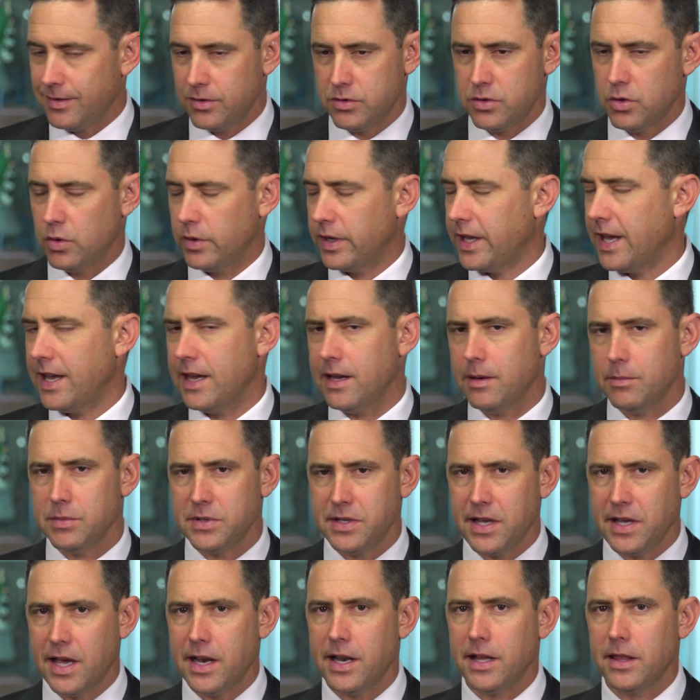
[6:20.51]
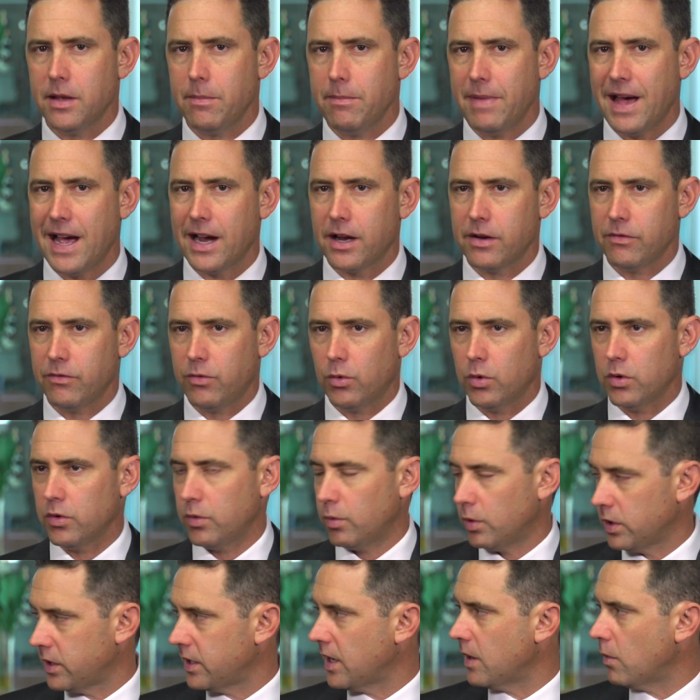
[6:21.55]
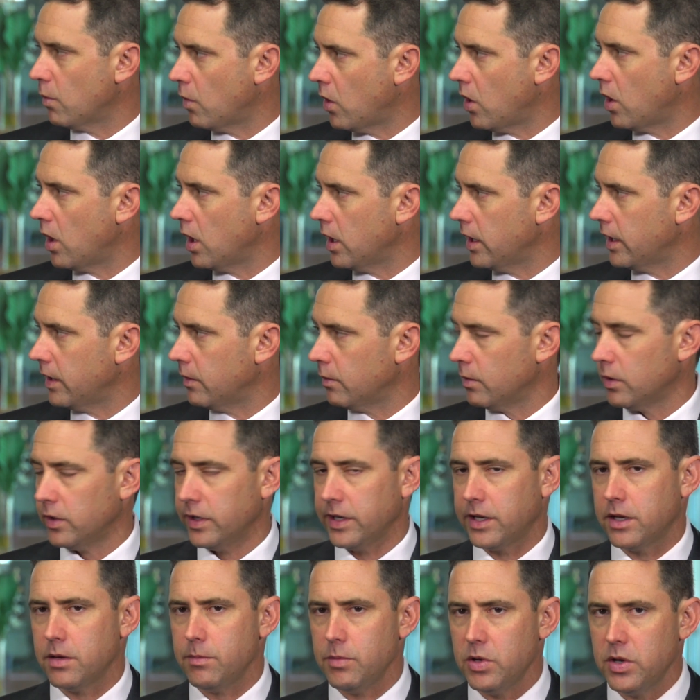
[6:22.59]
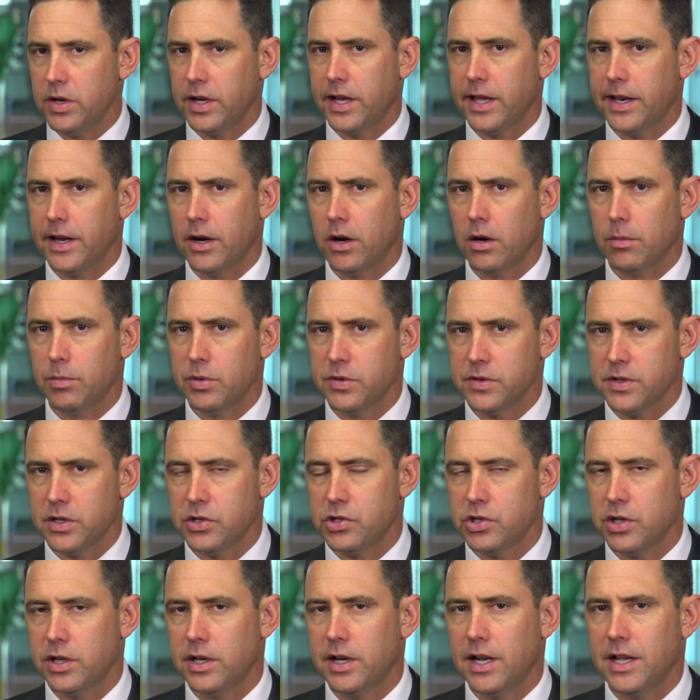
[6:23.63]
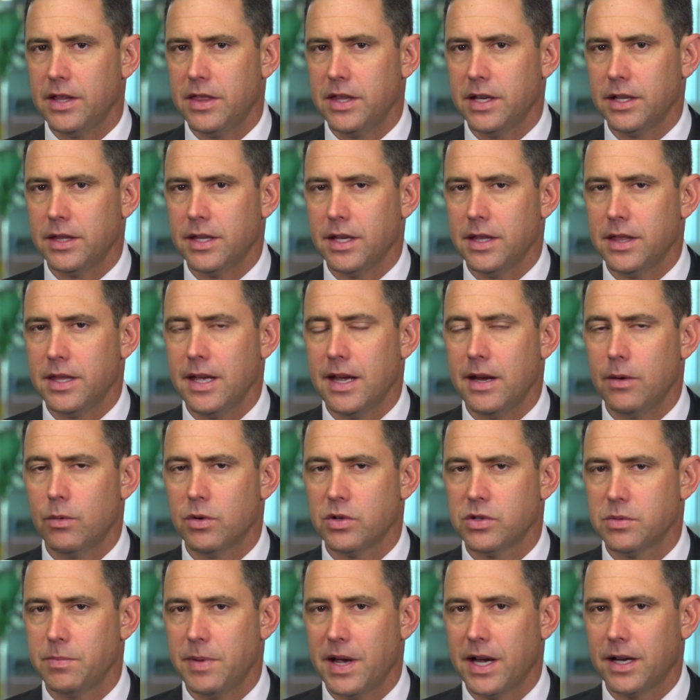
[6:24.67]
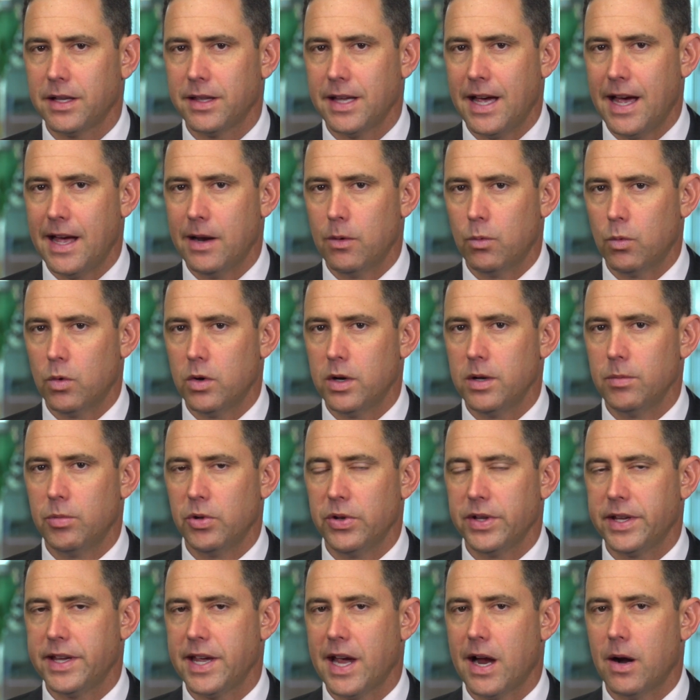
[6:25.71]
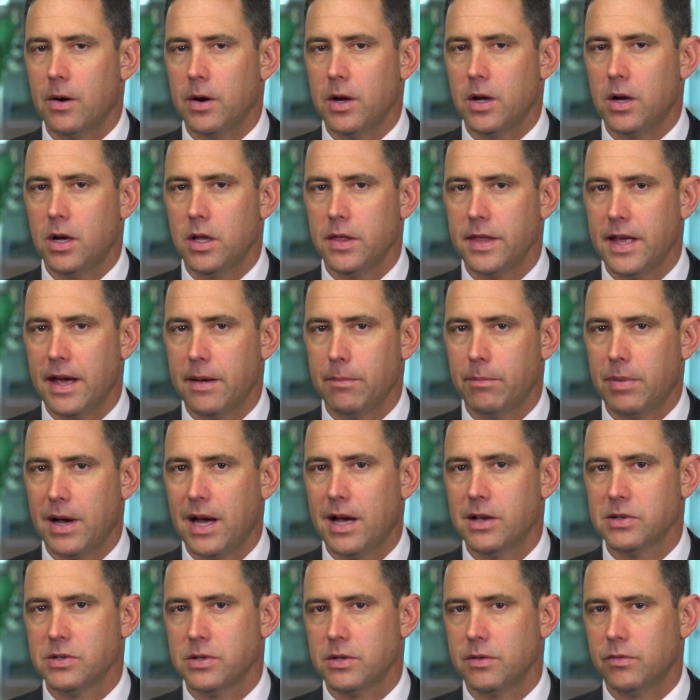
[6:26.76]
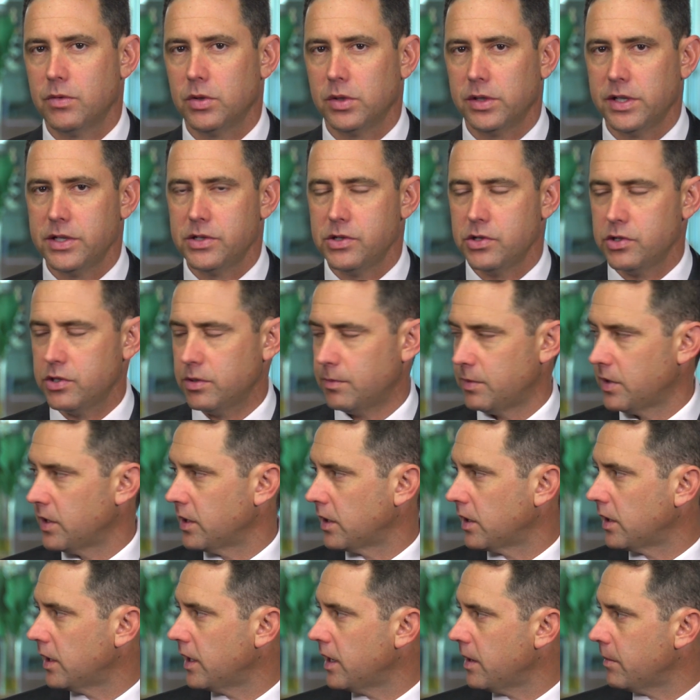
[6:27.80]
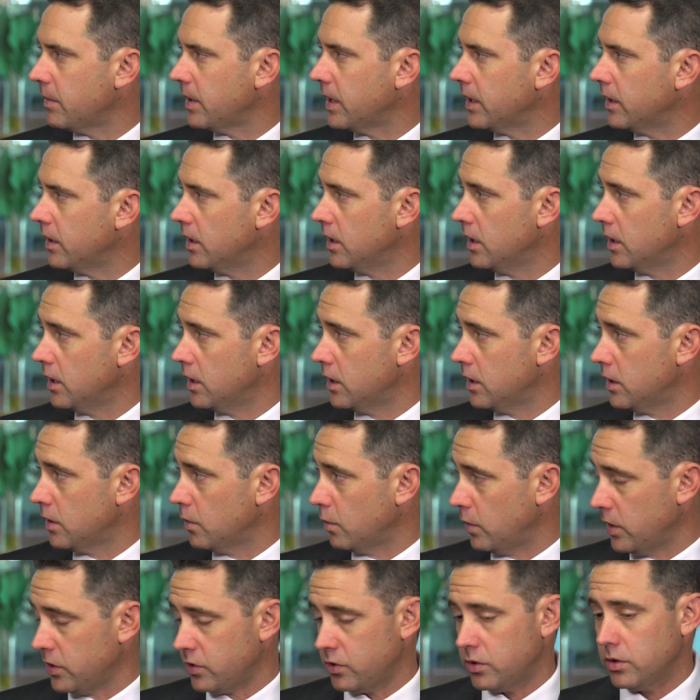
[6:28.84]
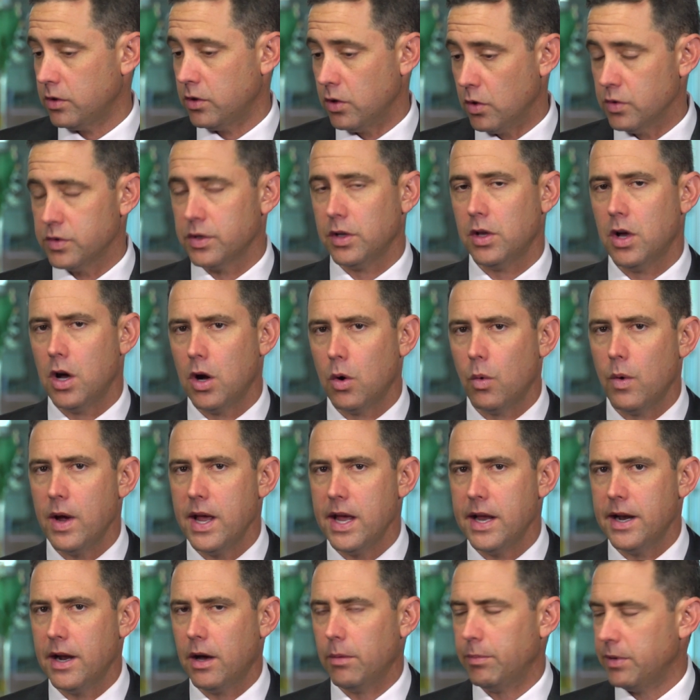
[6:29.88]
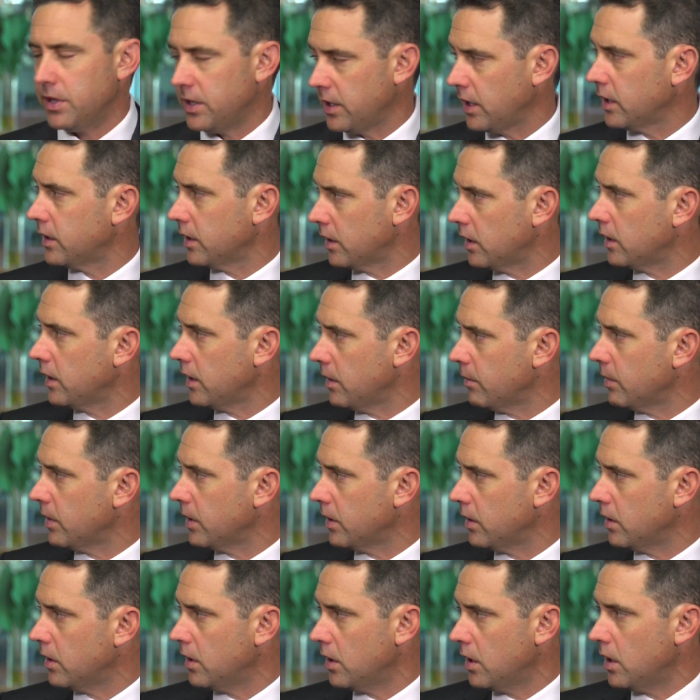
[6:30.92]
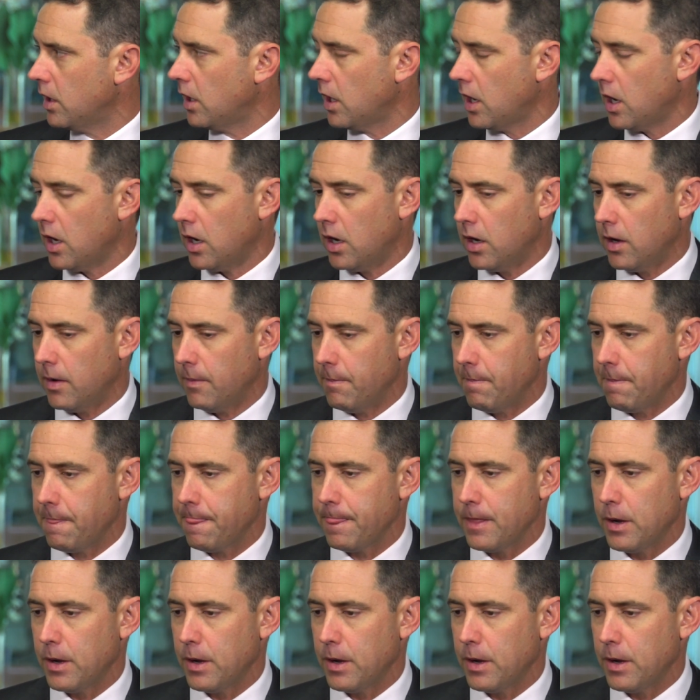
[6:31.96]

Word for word: there's no games, getting them back and forth what they want and really communicating our position. And I think that they respect that and we're able to carry on that positive relationship to the claimant, which goes a long way in helping to get the claimant um,